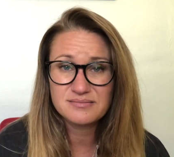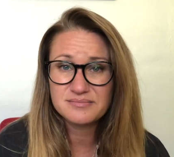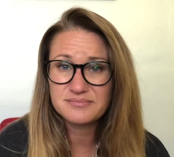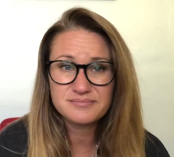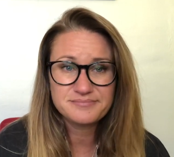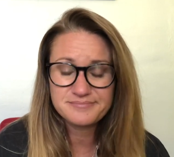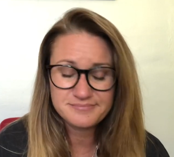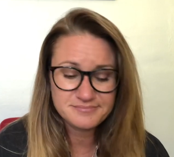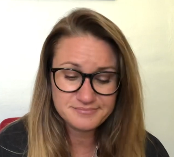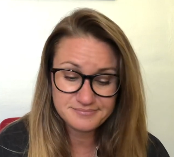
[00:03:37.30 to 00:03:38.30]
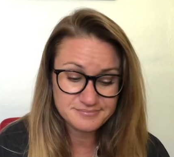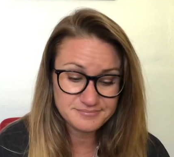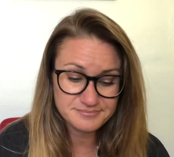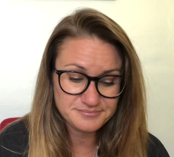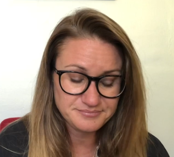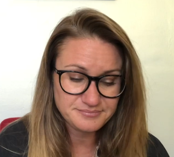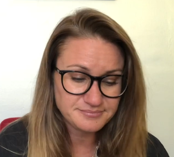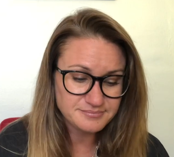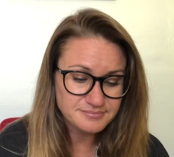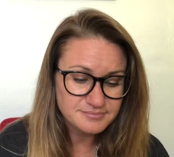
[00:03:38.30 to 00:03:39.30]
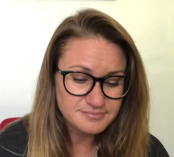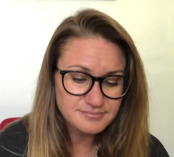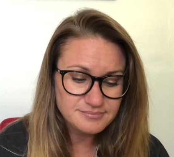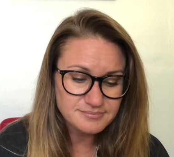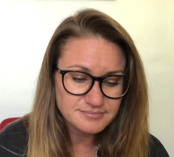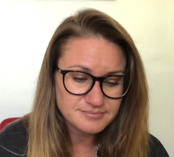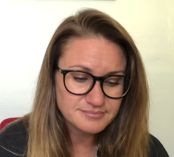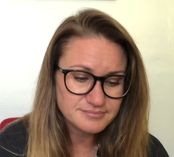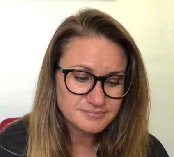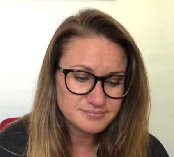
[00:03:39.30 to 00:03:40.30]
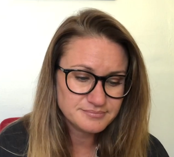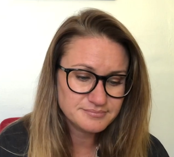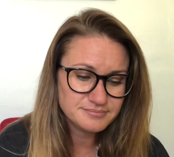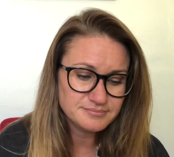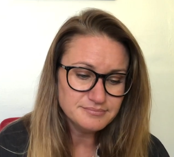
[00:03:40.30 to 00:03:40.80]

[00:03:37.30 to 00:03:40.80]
Nobody speaks.